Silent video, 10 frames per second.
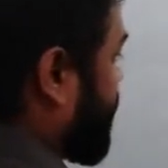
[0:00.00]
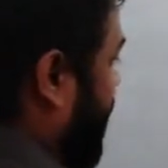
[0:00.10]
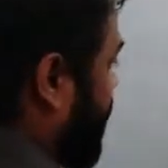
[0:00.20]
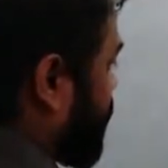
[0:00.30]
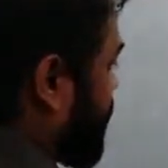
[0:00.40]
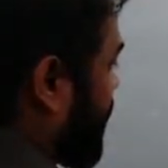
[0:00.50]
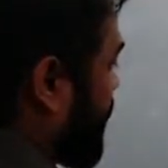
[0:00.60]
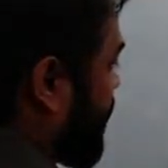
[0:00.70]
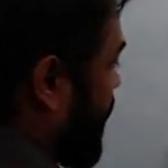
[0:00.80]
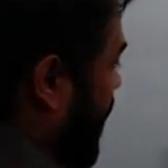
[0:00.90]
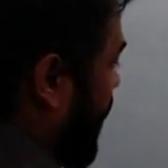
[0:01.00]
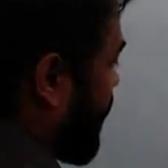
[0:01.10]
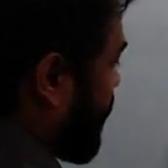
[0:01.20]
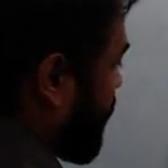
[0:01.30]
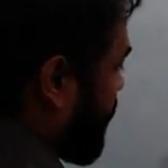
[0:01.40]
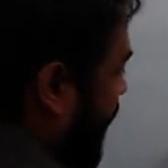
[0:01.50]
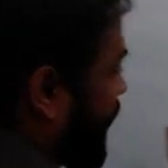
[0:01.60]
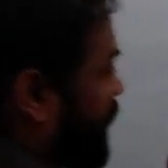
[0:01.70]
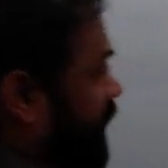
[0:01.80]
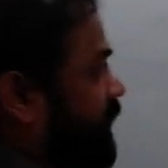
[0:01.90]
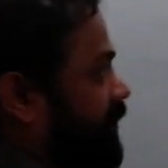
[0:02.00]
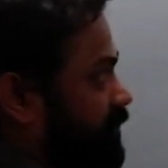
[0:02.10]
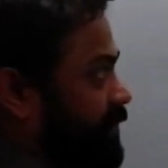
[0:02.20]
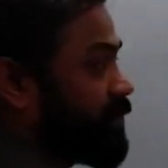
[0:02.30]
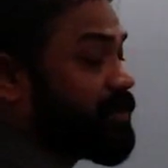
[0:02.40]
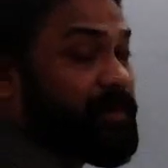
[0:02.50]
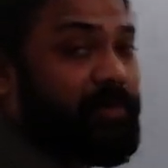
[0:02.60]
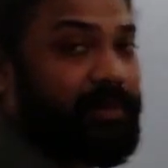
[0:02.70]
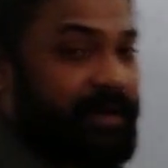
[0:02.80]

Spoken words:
cytosine and thymine. If we talk about the